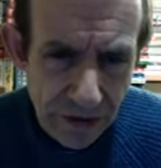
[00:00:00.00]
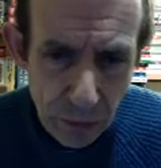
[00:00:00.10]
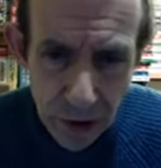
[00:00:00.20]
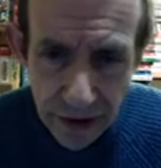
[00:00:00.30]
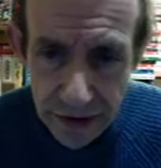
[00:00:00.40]

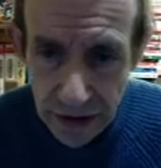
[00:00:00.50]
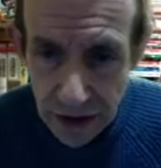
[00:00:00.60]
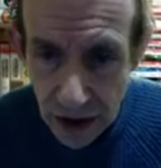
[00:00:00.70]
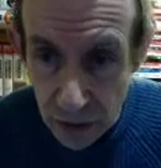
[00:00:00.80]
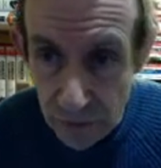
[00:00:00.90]
1
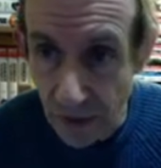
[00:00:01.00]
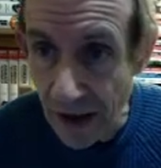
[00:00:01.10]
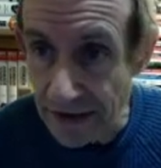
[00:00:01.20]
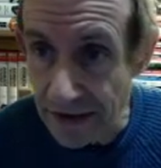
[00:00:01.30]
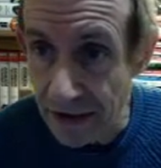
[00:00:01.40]
over
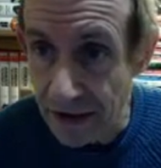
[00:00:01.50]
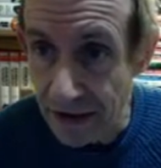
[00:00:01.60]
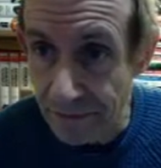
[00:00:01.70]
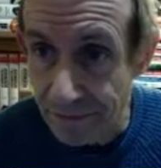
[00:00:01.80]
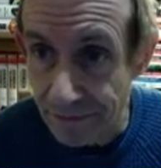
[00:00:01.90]
that side.
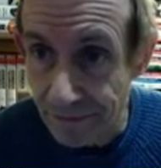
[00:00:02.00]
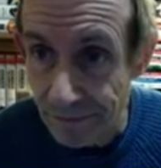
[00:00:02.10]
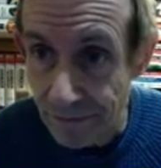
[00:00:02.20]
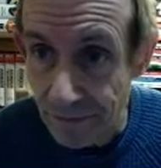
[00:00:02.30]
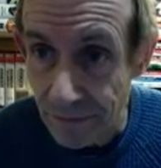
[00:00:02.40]

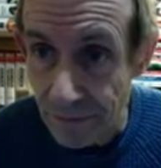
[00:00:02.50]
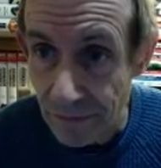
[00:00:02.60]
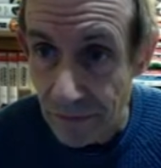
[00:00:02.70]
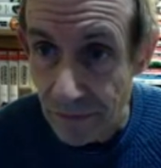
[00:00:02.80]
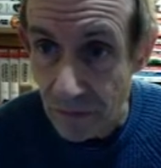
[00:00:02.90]

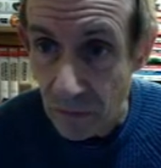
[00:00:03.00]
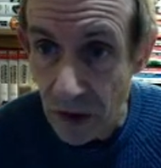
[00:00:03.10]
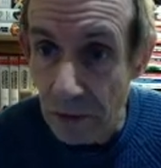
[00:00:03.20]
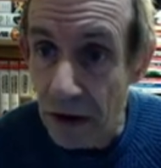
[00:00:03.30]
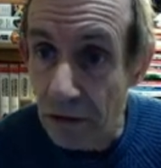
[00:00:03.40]
Well,
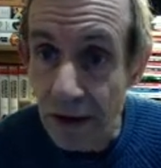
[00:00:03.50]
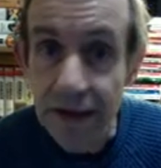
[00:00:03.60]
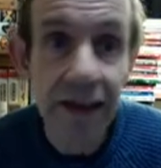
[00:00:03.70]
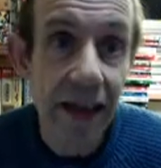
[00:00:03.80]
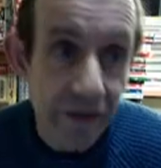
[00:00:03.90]
I'm going to create
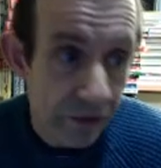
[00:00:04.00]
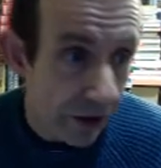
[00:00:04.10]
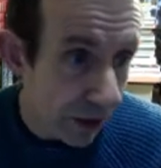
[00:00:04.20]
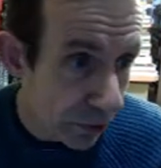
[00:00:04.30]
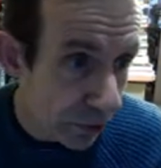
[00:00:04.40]
another
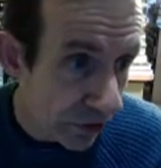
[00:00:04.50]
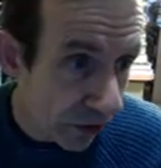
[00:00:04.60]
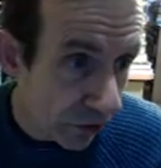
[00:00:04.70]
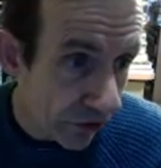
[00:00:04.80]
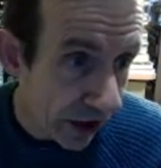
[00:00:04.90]
artboard. So I've
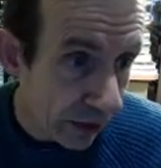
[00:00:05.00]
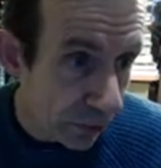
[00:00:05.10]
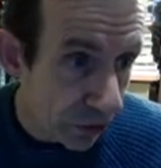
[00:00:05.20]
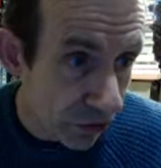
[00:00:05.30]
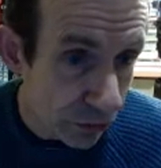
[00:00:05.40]
got the
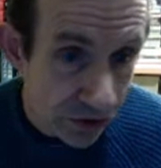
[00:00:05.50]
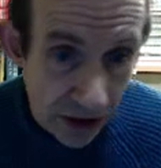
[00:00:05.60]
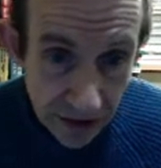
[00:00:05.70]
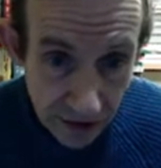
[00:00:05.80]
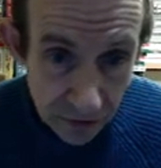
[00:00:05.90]
artboard tool
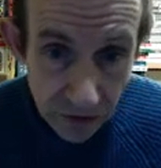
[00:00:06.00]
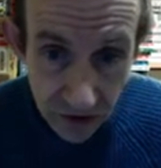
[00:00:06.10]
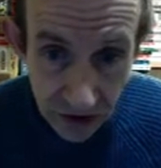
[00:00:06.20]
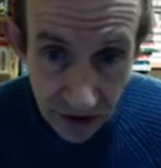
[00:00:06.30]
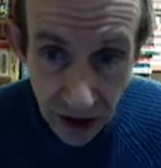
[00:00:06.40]
selected. You can
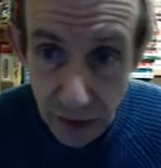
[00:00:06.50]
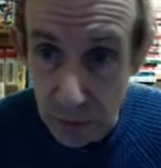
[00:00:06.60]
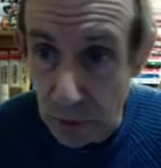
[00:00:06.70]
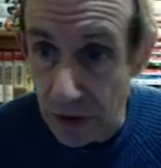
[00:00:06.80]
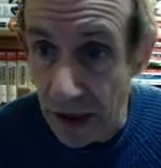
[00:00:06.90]
see the
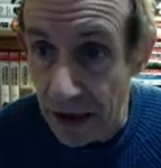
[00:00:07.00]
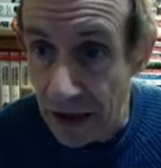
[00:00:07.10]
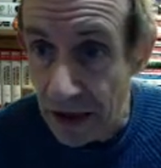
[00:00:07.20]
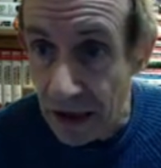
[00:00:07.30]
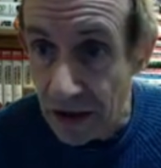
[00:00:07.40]
artboard there.
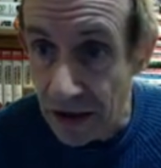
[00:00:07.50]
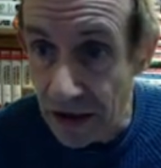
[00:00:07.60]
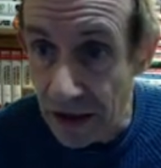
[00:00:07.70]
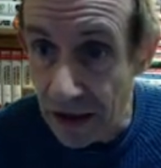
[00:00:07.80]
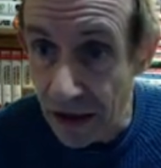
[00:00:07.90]
Just
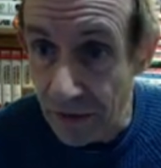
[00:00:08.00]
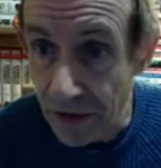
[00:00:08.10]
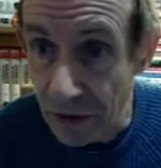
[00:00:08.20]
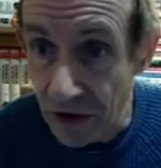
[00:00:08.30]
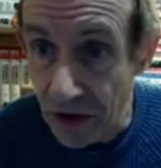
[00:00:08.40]
click over. You
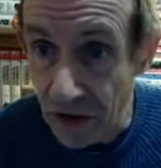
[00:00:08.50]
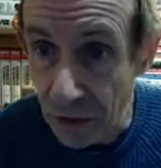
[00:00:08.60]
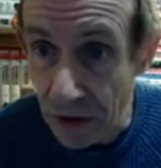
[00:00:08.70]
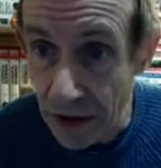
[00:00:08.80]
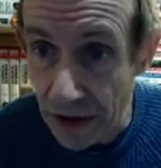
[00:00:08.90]
can see as you
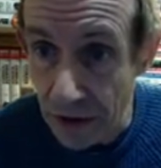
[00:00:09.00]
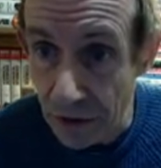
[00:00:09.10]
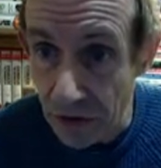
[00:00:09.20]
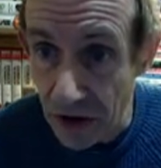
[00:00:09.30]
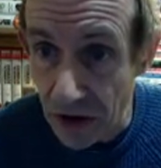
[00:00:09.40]
click it, you
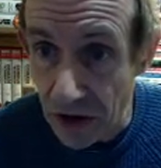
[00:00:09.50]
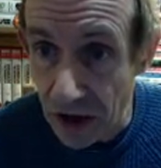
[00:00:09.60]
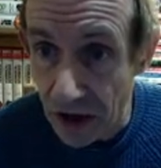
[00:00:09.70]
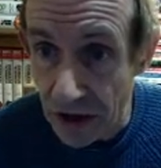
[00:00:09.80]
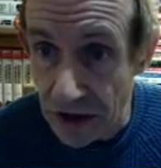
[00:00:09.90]
can see the
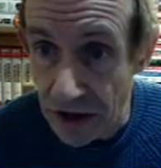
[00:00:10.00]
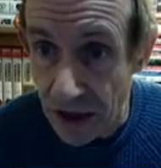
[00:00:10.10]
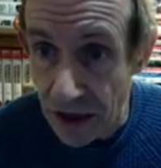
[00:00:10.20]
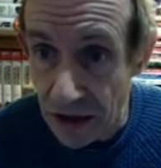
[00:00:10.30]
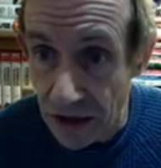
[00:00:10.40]
guides there.